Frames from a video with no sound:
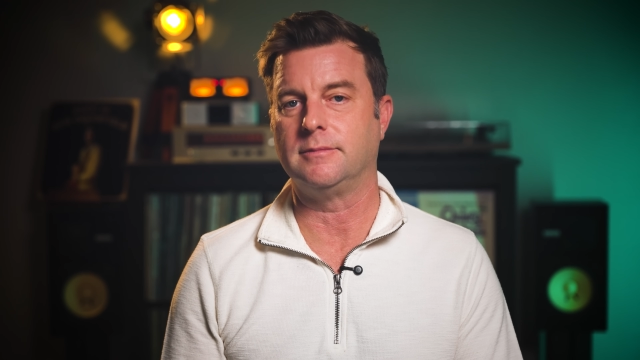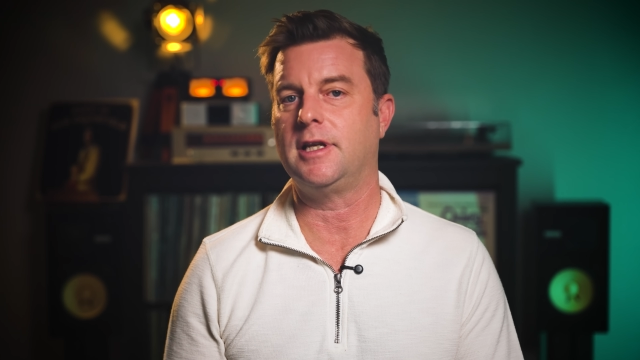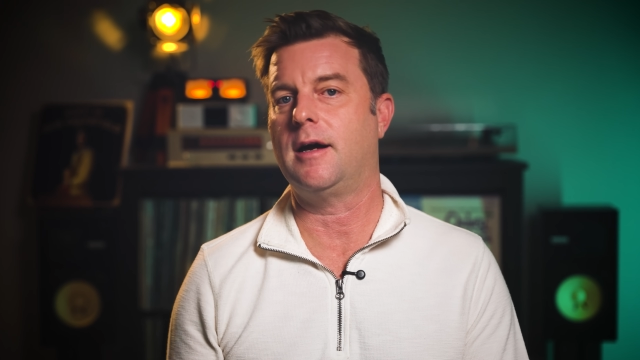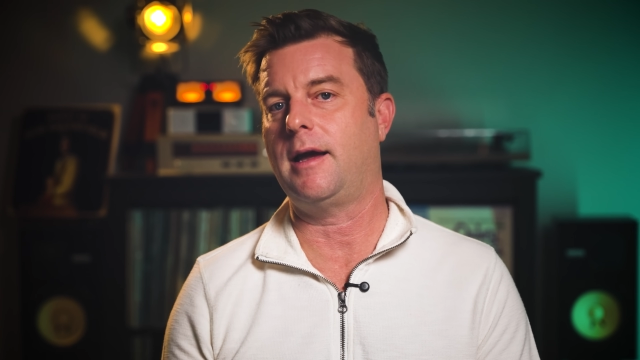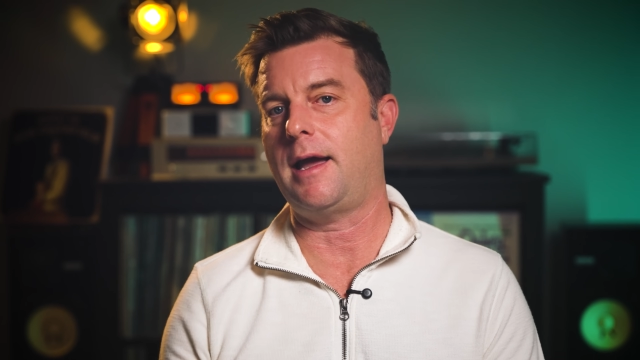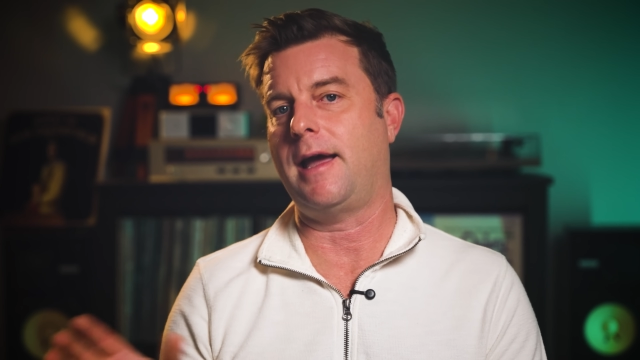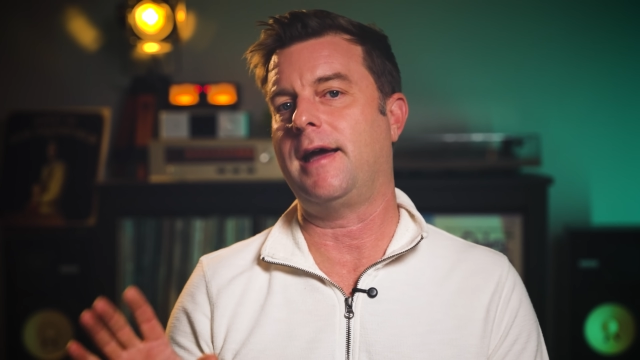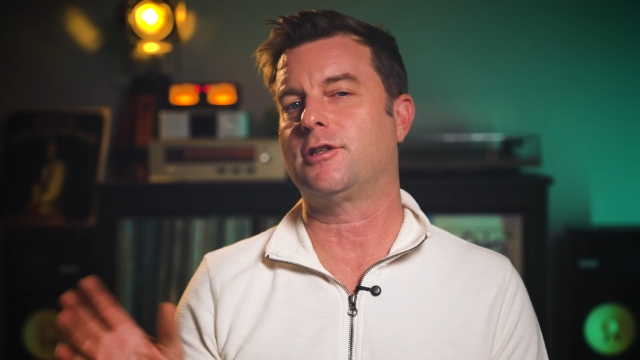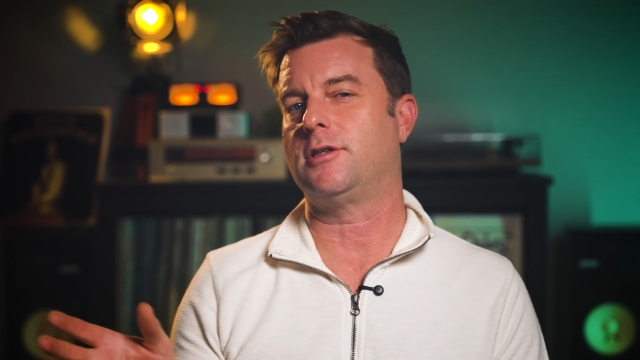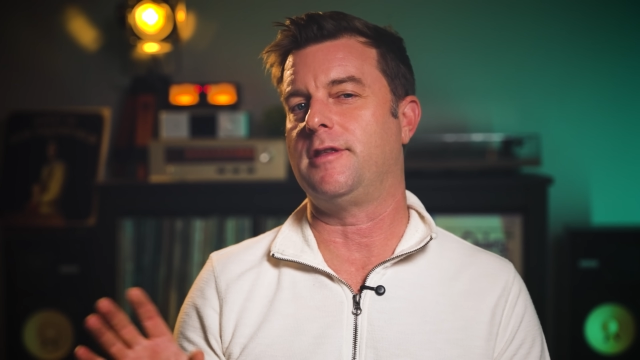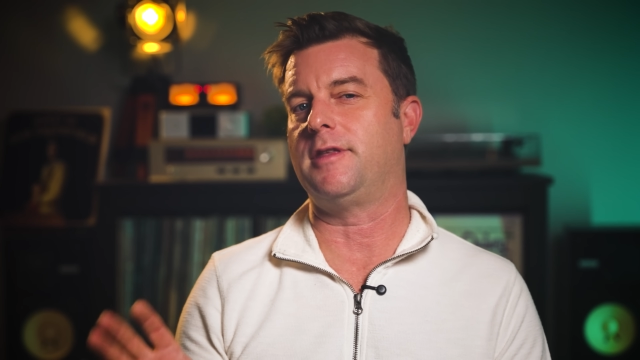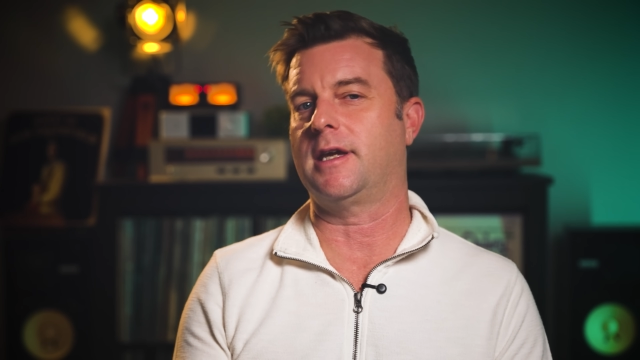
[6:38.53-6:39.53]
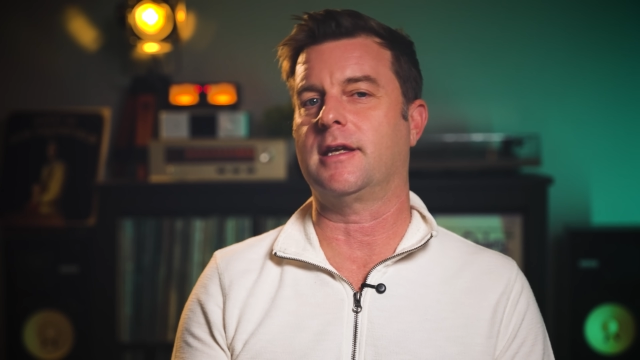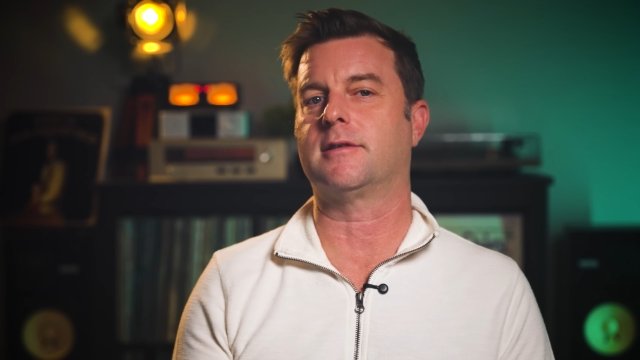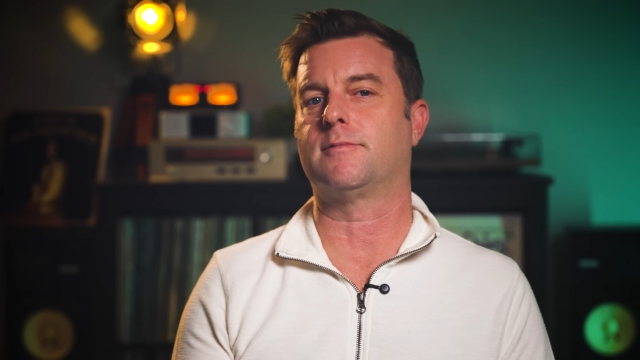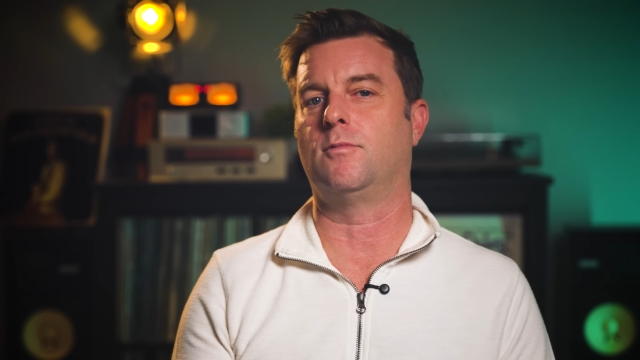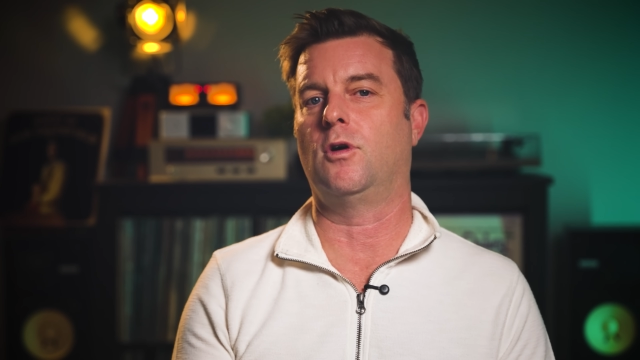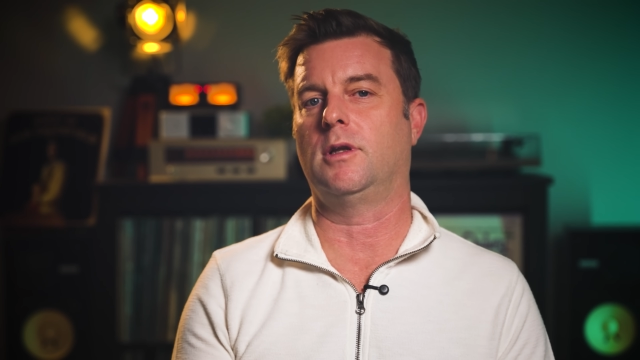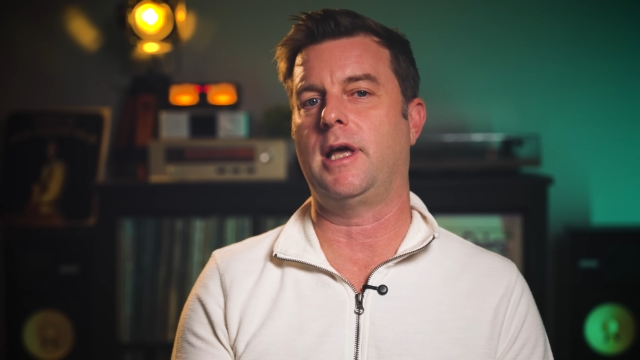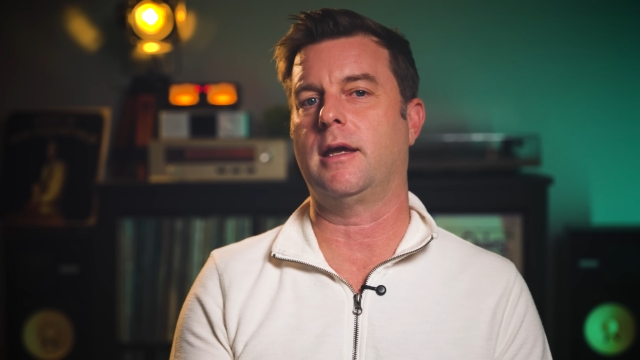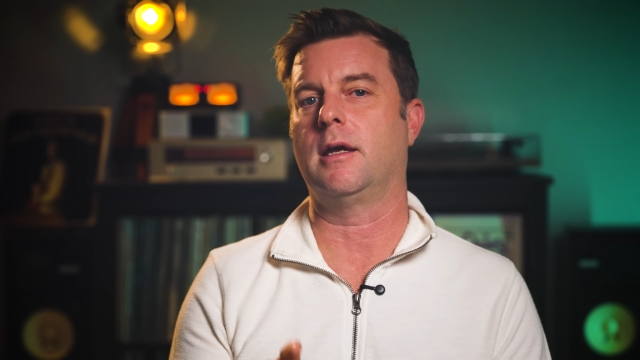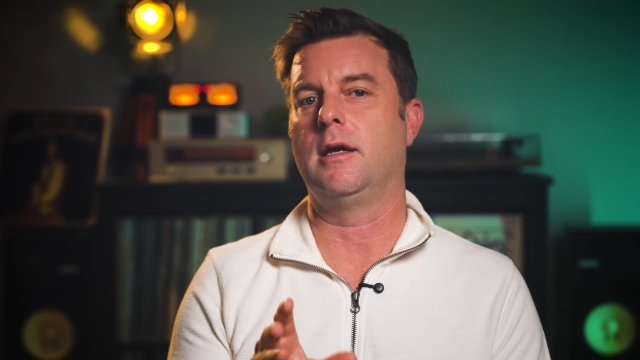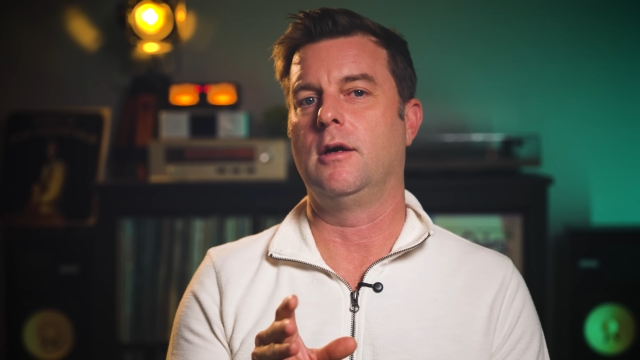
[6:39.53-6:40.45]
Now, I actually think it's more like